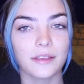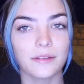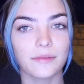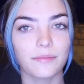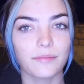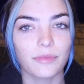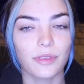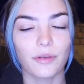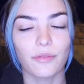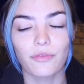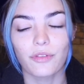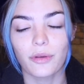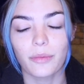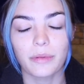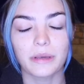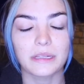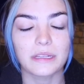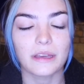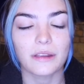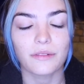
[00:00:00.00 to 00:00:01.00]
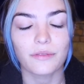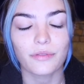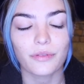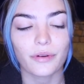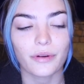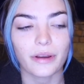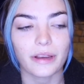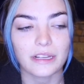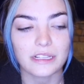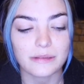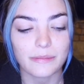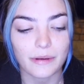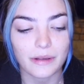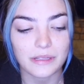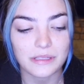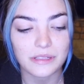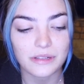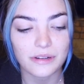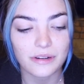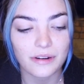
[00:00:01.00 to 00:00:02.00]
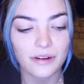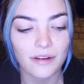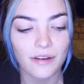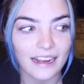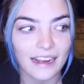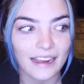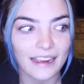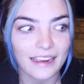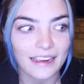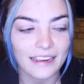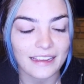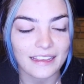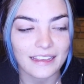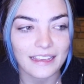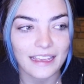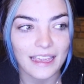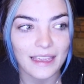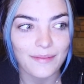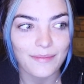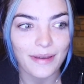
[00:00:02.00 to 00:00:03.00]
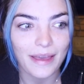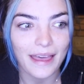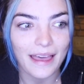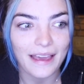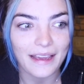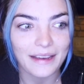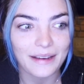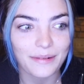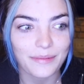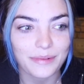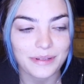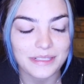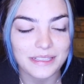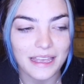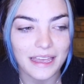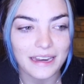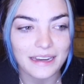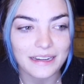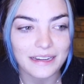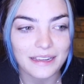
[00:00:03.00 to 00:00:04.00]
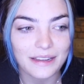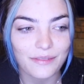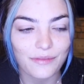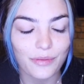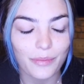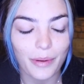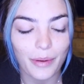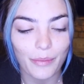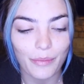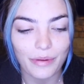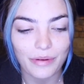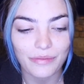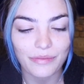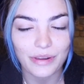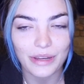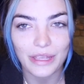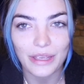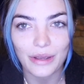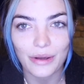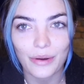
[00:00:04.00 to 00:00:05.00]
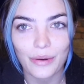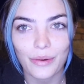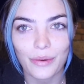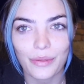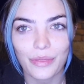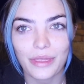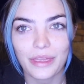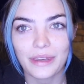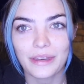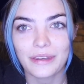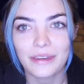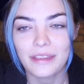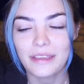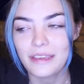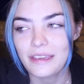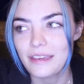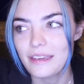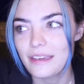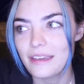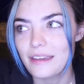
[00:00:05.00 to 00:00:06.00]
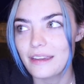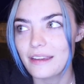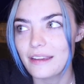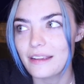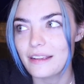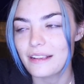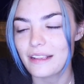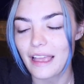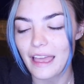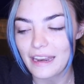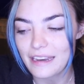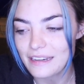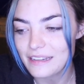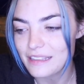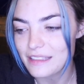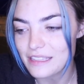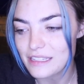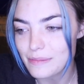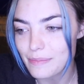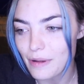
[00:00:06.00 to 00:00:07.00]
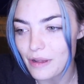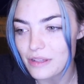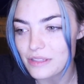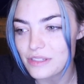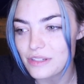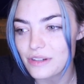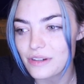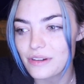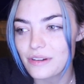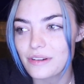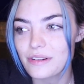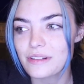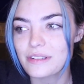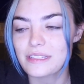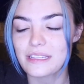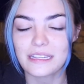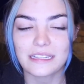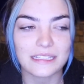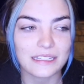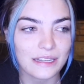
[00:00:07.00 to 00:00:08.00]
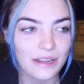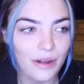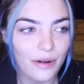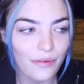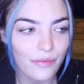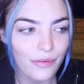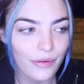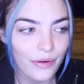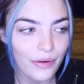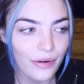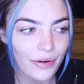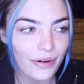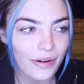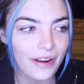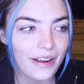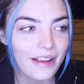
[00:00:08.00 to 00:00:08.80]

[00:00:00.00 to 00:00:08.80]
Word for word: the filming done for a sponsor. I came back, was editing for my one video, then edited the sponsor, sent it over,